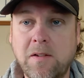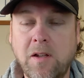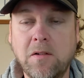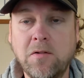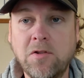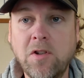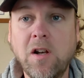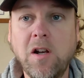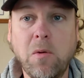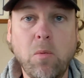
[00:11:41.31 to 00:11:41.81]

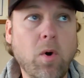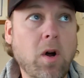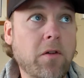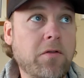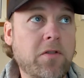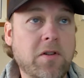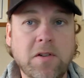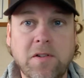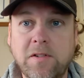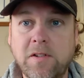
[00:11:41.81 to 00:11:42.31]
So certainly
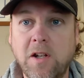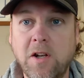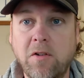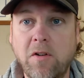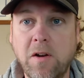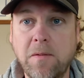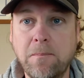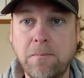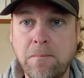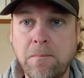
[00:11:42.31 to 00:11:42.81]
worth
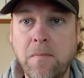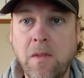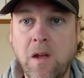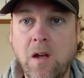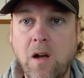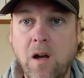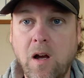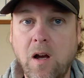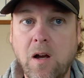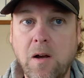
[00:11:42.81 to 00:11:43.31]
considering.
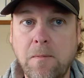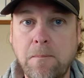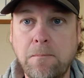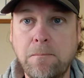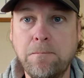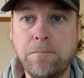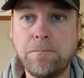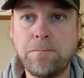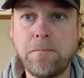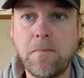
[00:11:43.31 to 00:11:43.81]

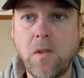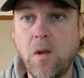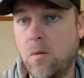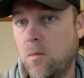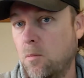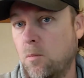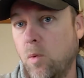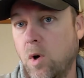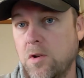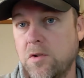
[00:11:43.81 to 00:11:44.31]

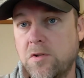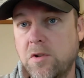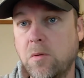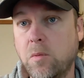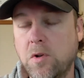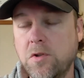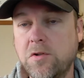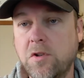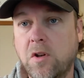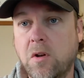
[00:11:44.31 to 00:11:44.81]
Once
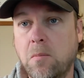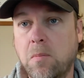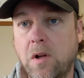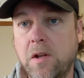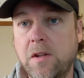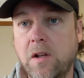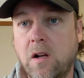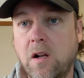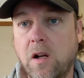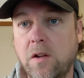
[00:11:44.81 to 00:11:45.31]
you
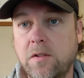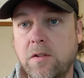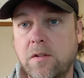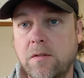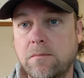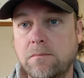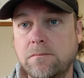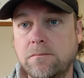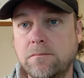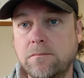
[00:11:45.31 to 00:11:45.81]
complete the
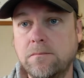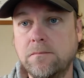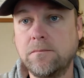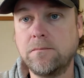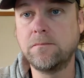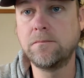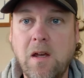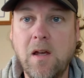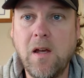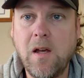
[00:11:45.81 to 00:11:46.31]
classes.
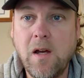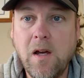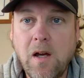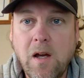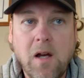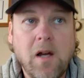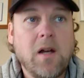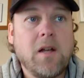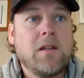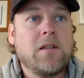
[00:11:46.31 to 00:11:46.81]

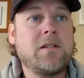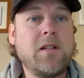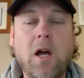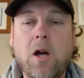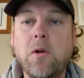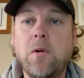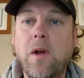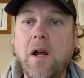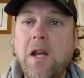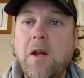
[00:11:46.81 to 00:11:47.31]

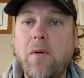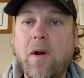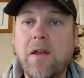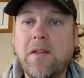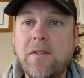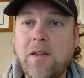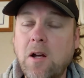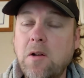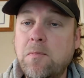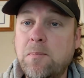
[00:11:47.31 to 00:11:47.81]
So
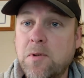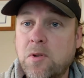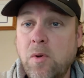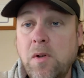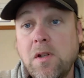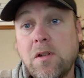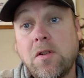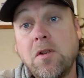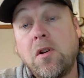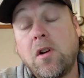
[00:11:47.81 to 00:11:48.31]
anyway, so
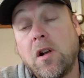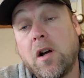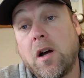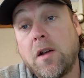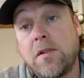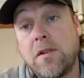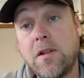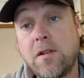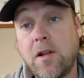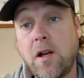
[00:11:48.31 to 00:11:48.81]
between the 2
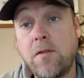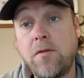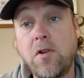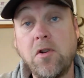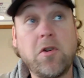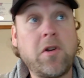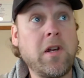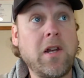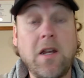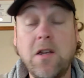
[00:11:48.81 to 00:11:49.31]
classes, though, if you
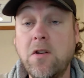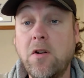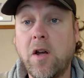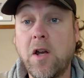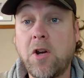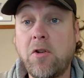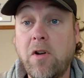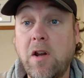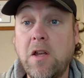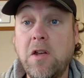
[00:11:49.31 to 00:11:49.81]
look at it,
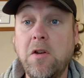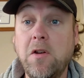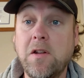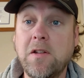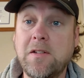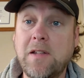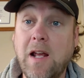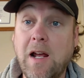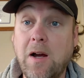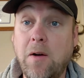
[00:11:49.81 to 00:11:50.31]
9 credit
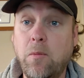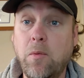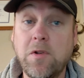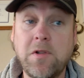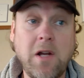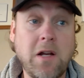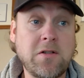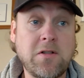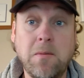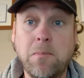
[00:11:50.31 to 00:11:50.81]
units down,
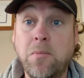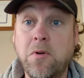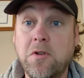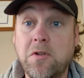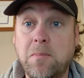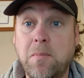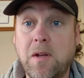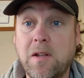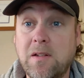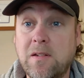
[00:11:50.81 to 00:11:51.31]
which actually
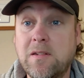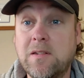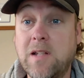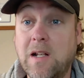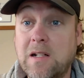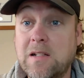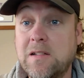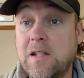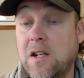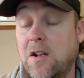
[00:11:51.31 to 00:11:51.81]
puts me at
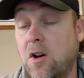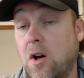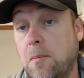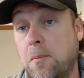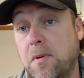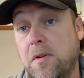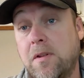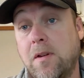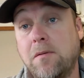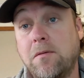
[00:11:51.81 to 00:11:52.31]

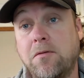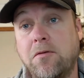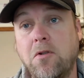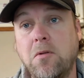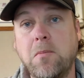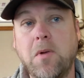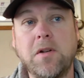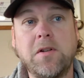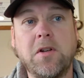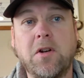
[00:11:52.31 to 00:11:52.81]
69%
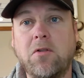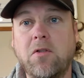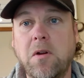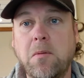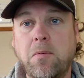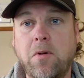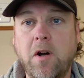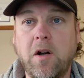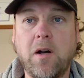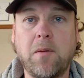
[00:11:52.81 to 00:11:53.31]
through my
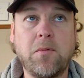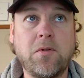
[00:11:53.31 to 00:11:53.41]
degree program.